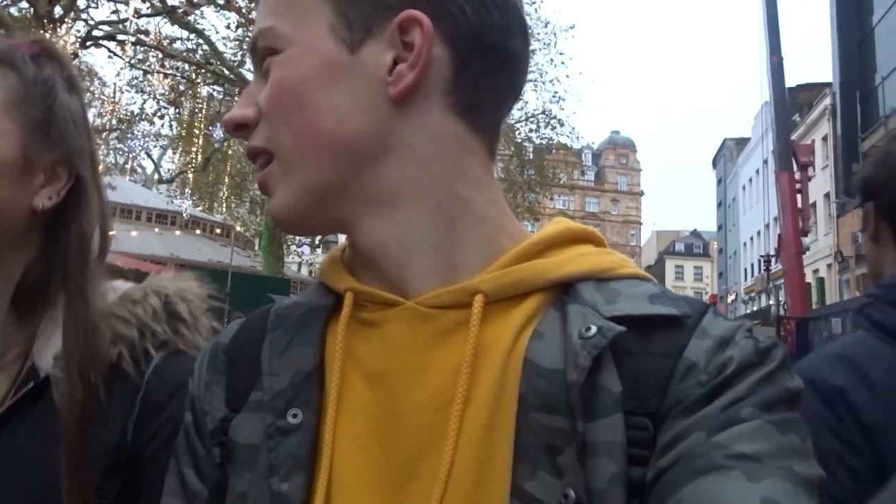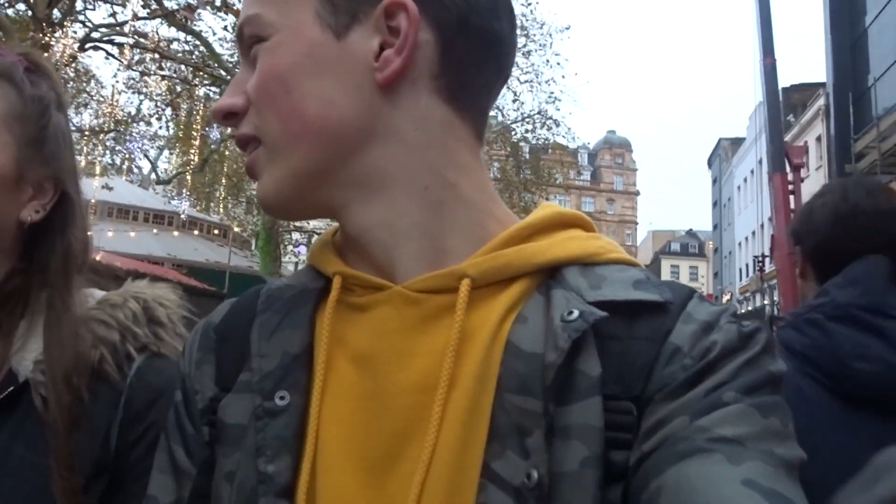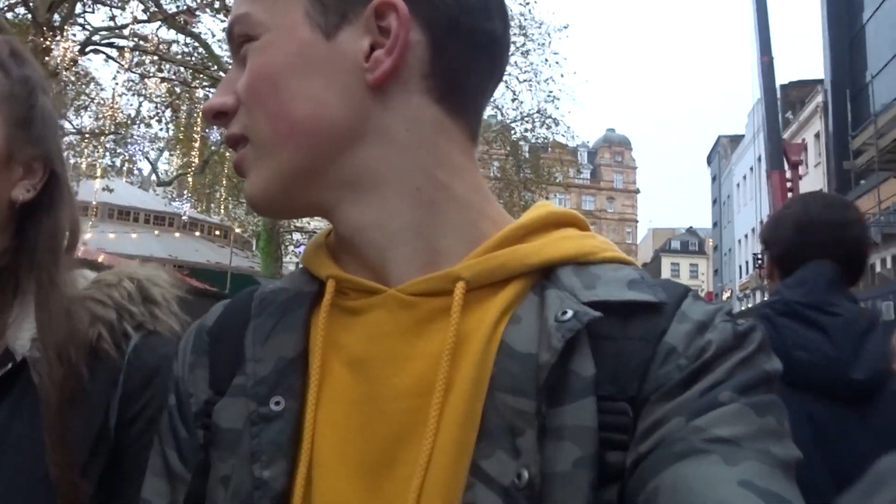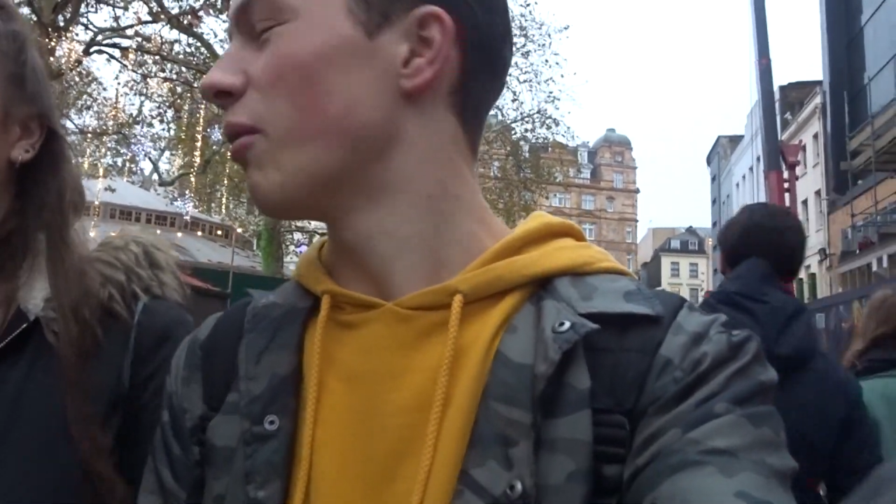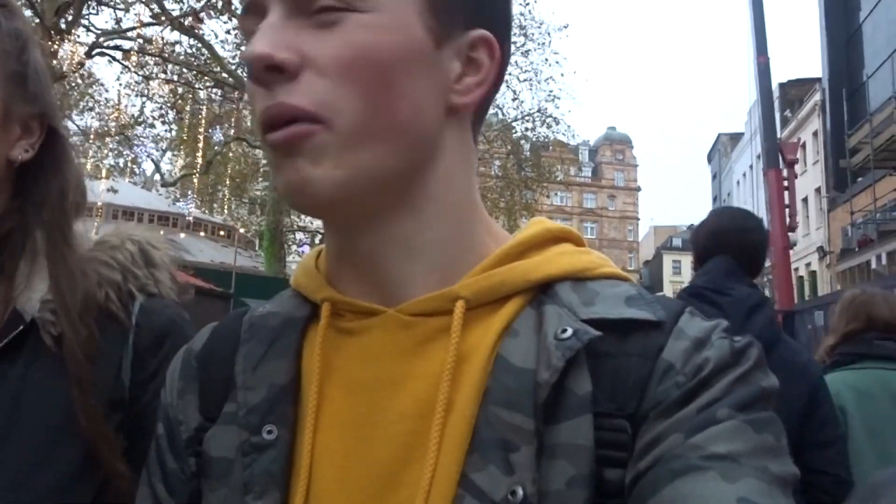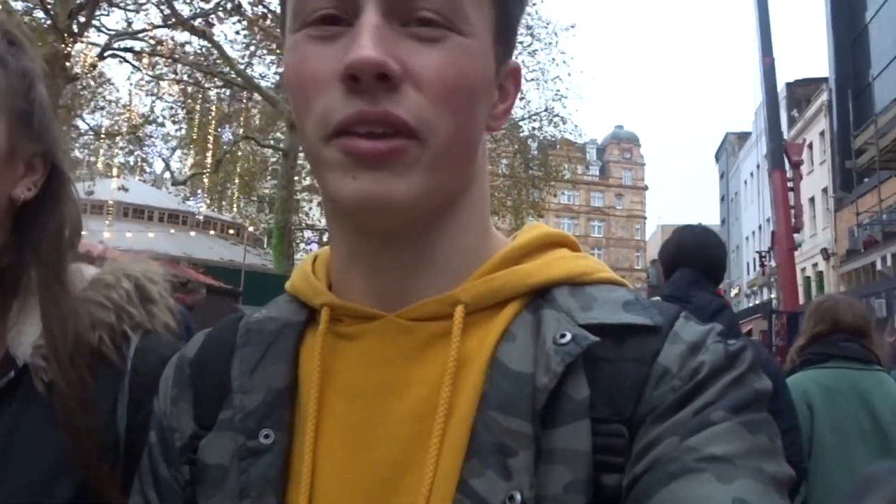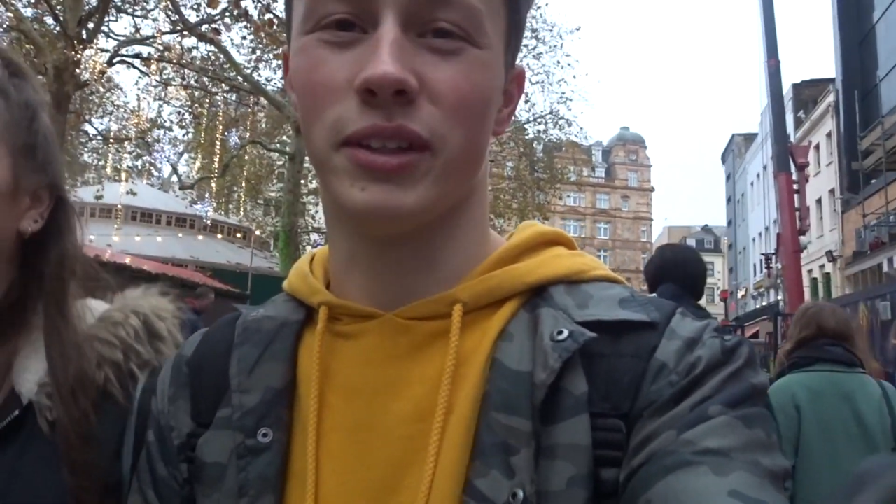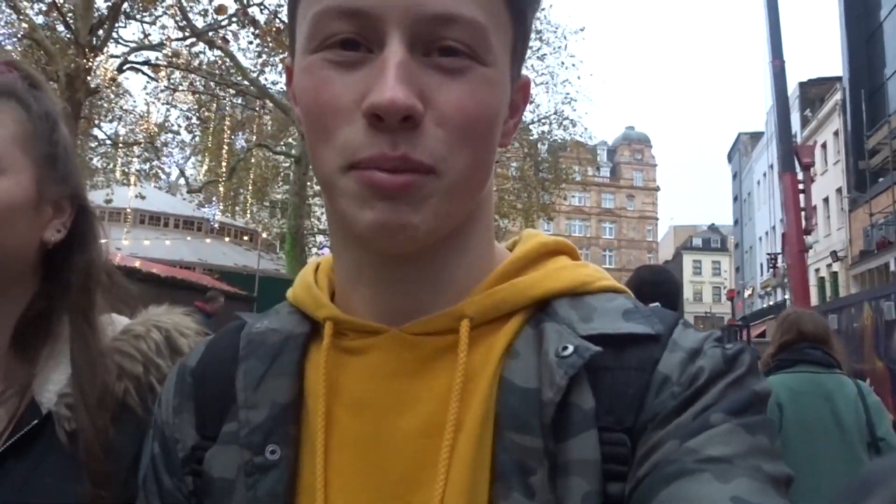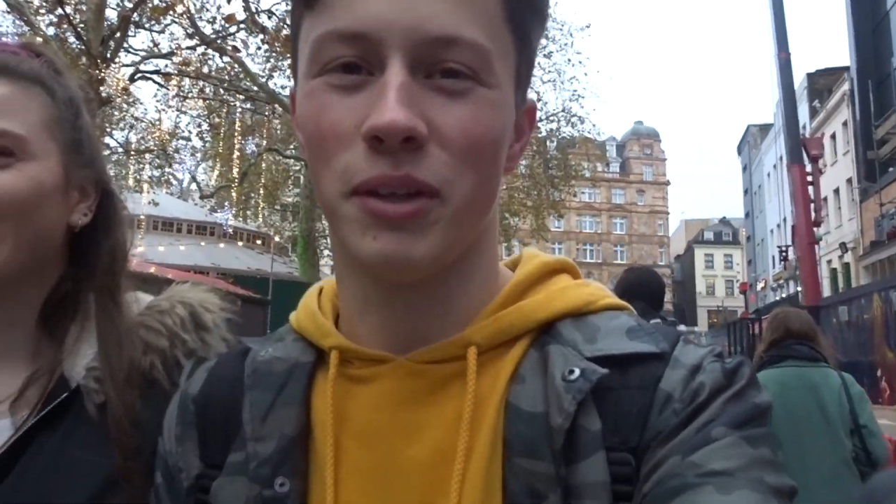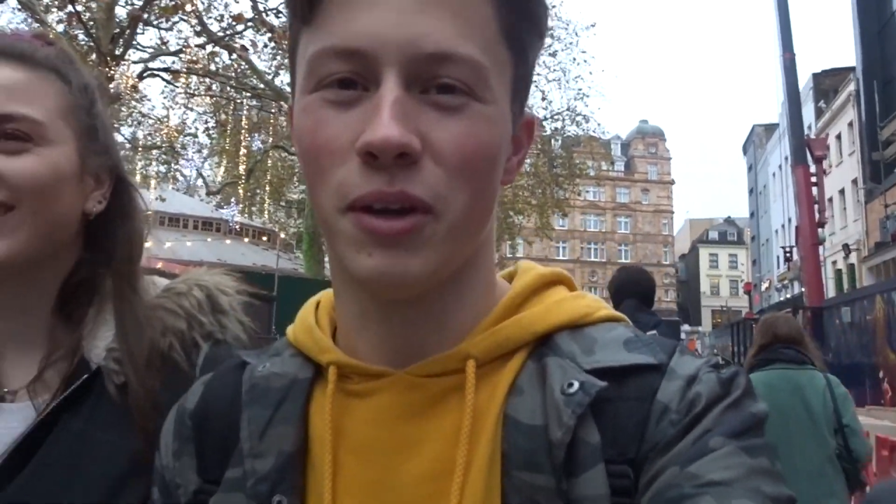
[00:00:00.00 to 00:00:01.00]
there? Yeah. There's no
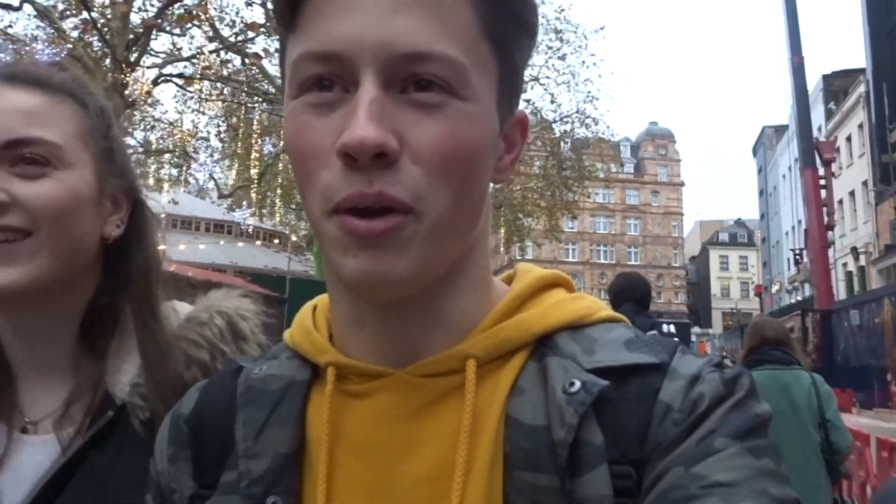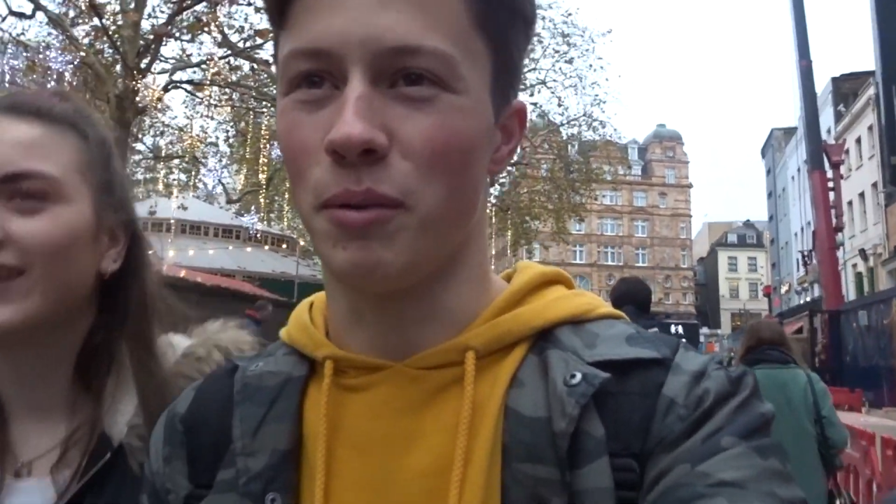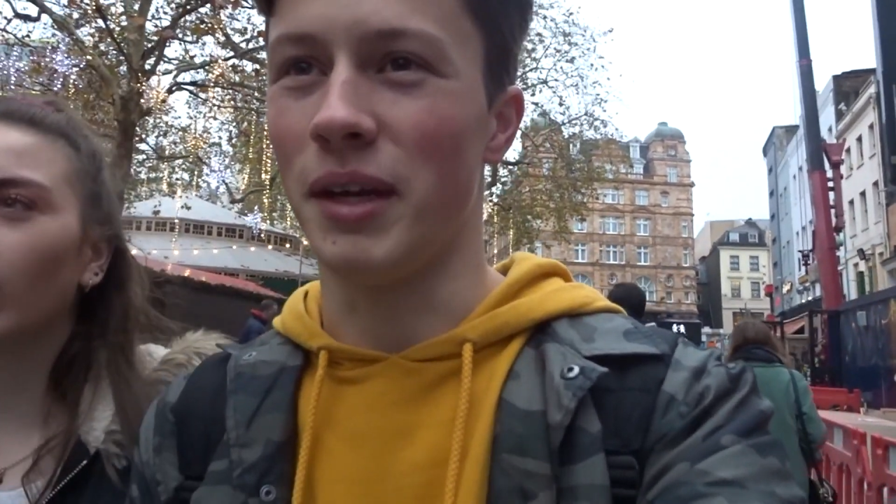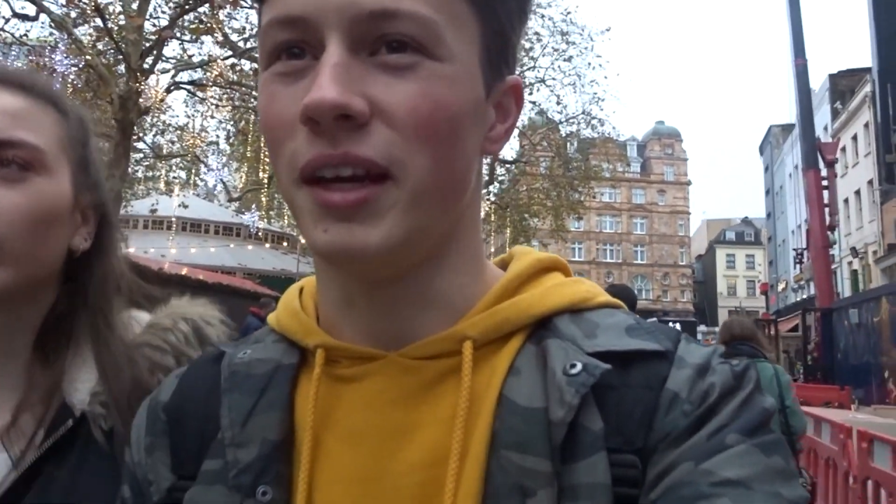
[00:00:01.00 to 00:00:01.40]
others, but you know what I mean.